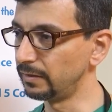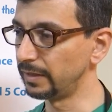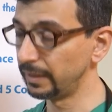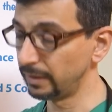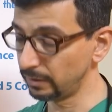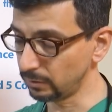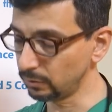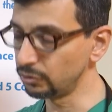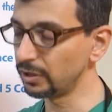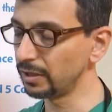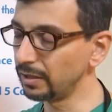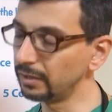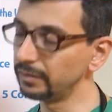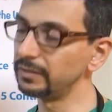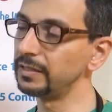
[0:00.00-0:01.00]
the
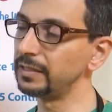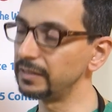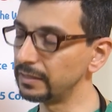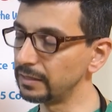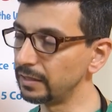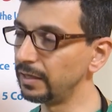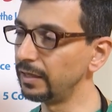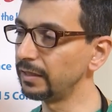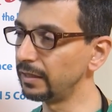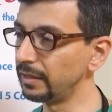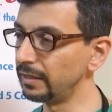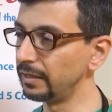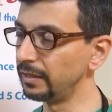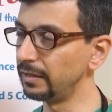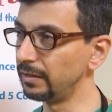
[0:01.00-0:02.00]
congenital heart disease is a
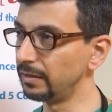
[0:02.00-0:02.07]
little